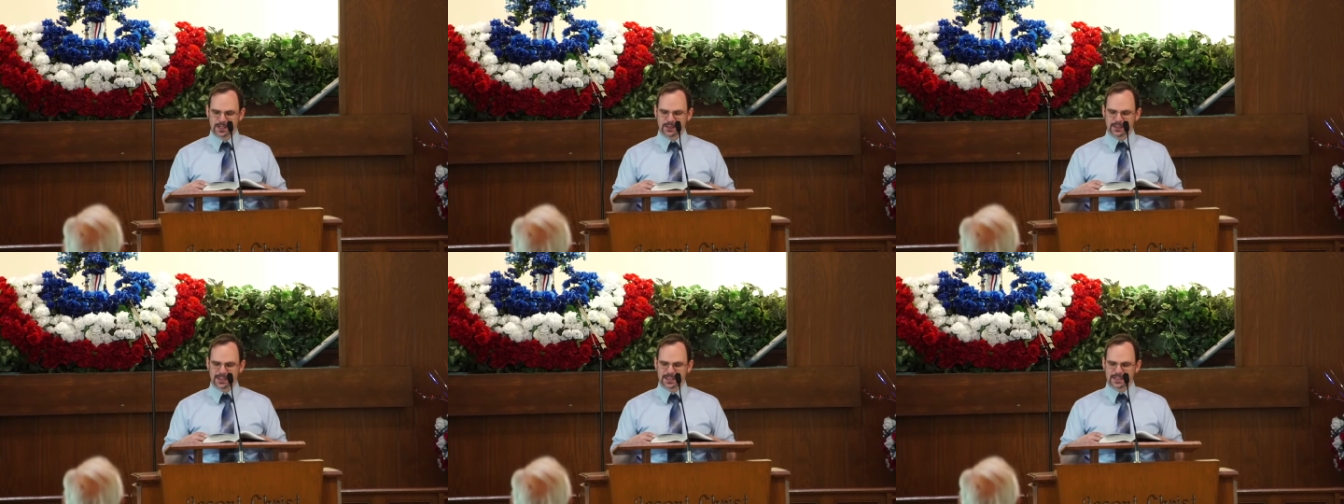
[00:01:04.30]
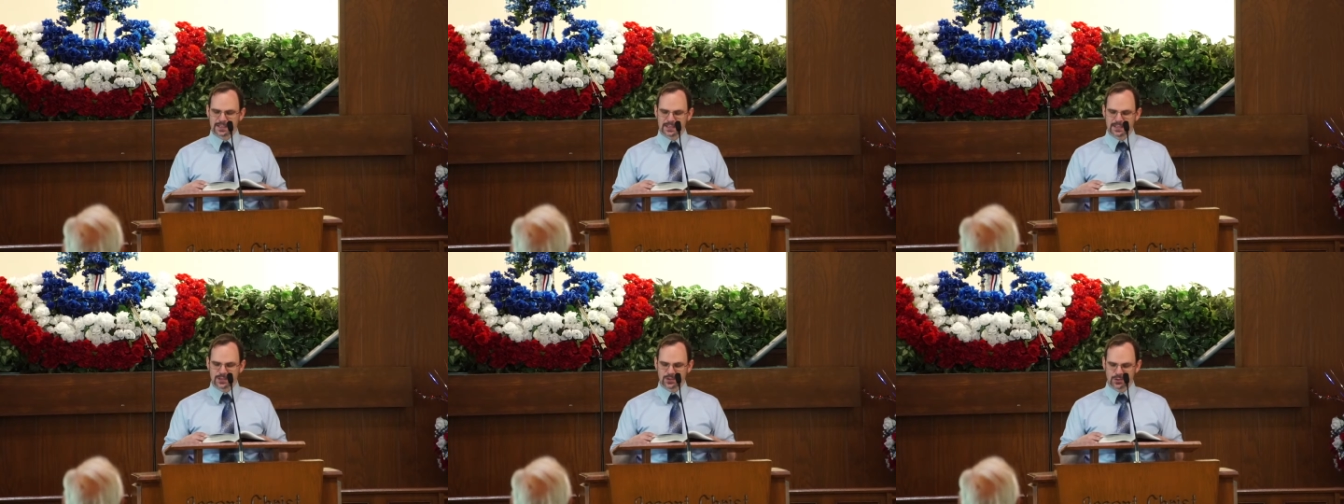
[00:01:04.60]

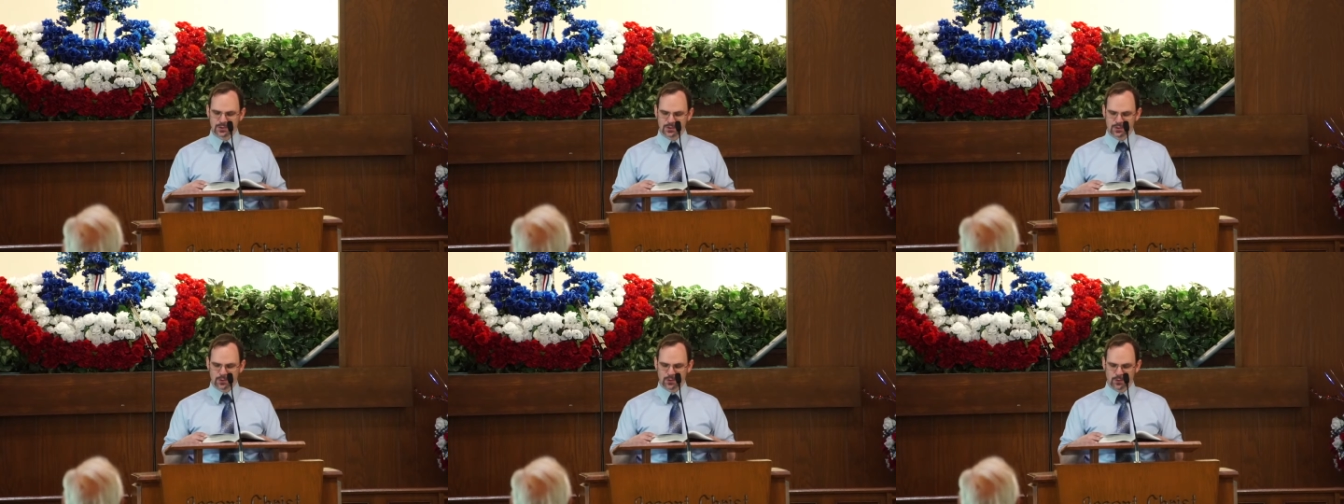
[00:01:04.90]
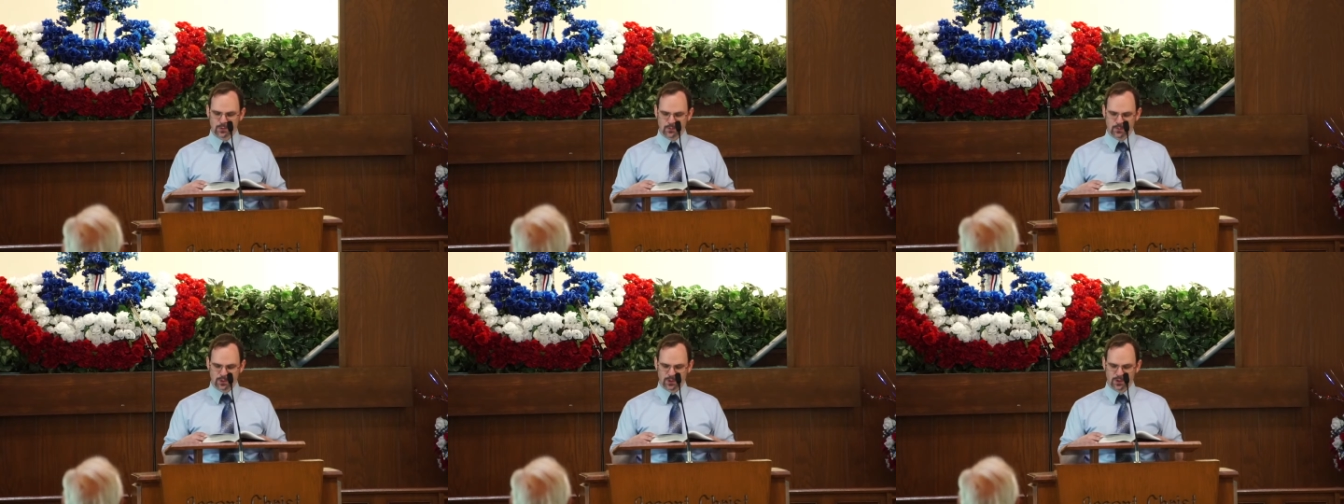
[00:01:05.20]
listen to your
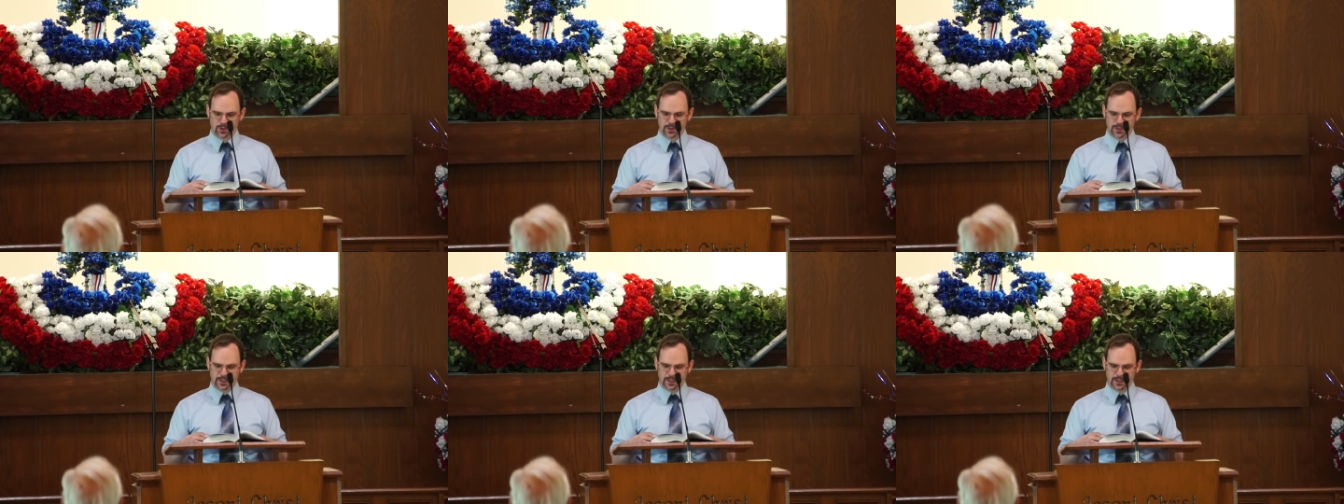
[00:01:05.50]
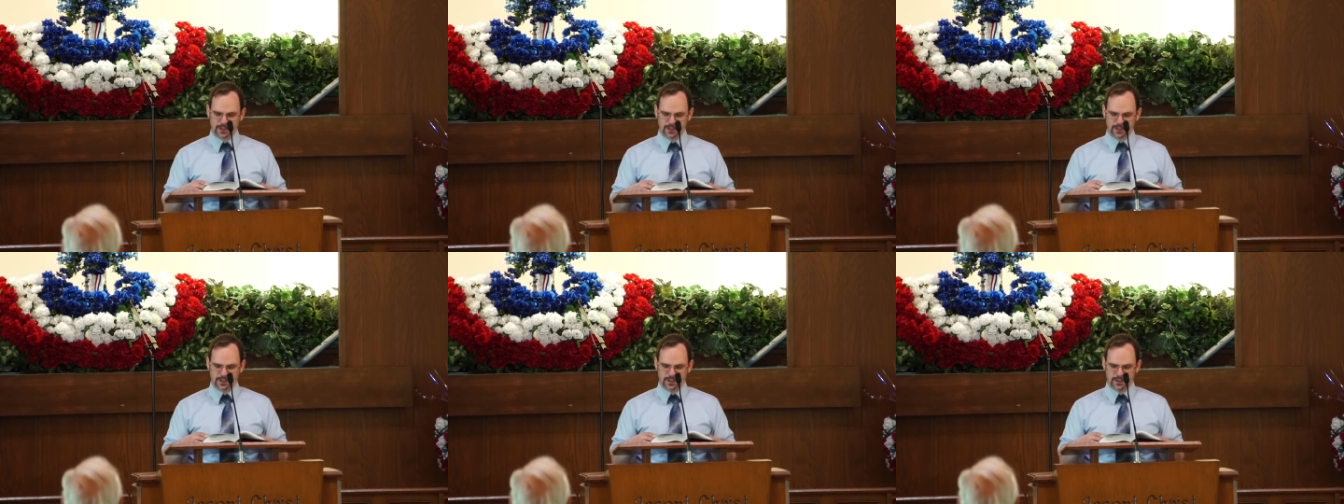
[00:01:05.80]
word.
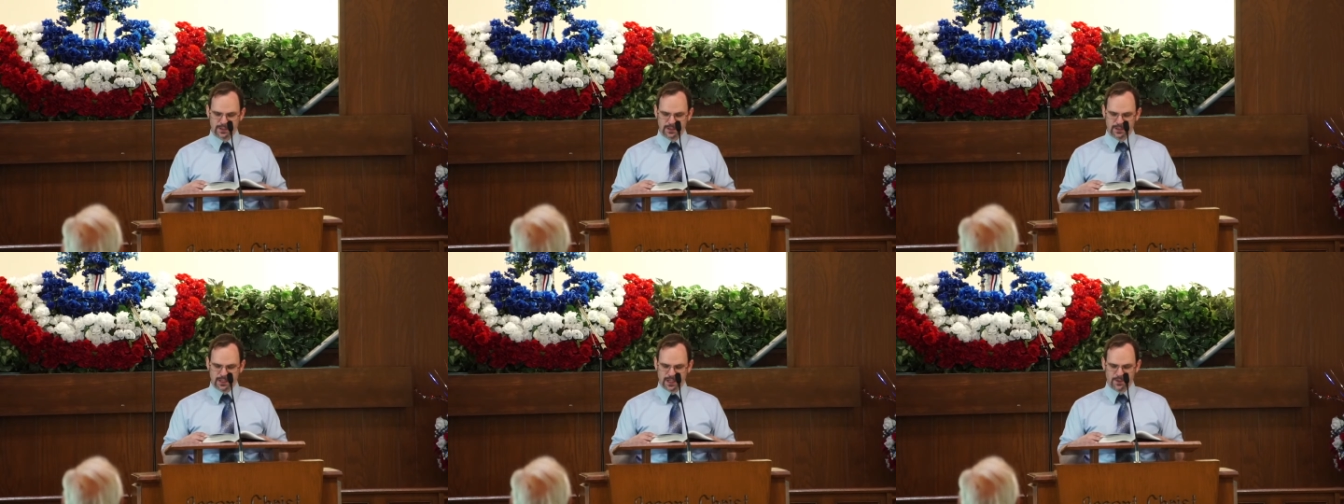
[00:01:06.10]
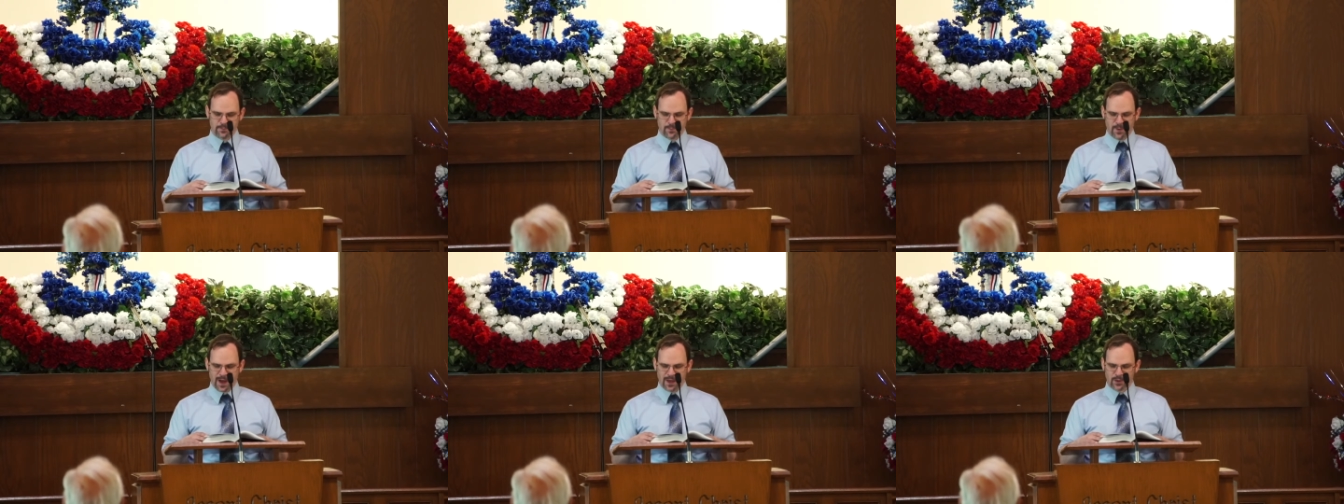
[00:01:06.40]

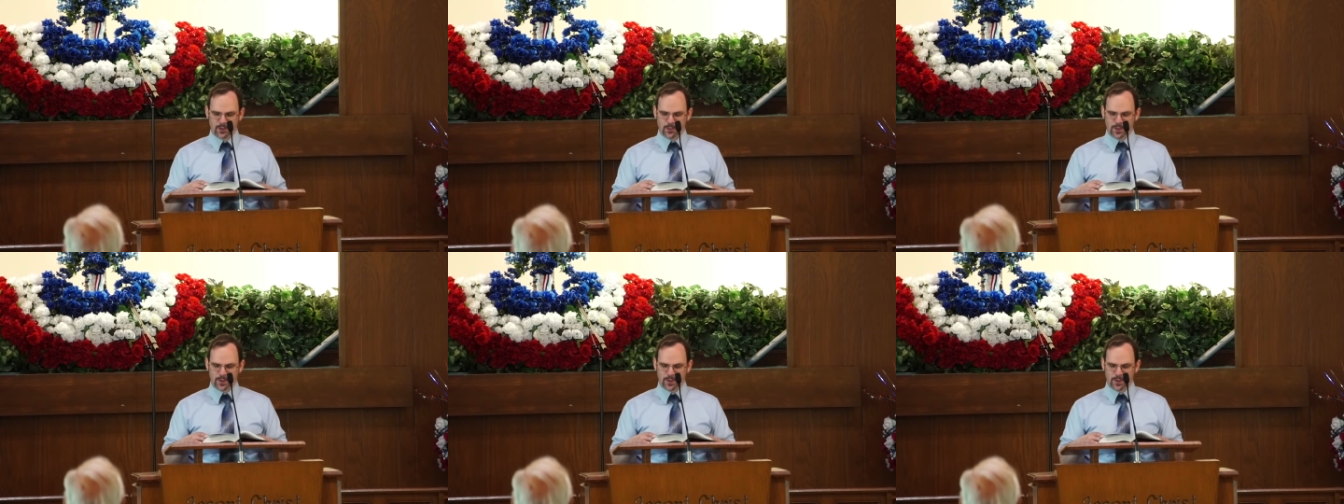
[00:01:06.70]
And Father,